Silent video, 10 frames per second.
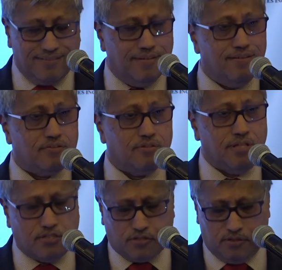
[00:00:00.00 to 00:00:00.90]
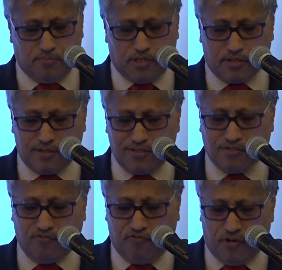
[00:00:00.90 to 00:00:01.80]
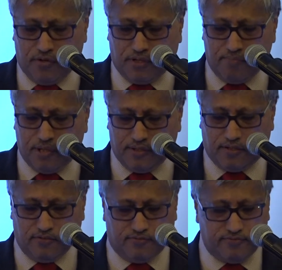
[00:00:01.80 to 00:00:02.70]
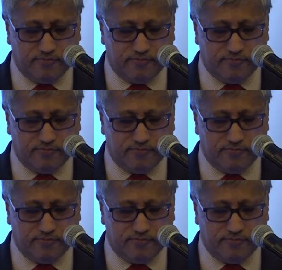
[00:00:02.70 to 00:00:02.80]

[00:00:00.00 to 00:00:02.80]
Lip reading: The international market is very competitive,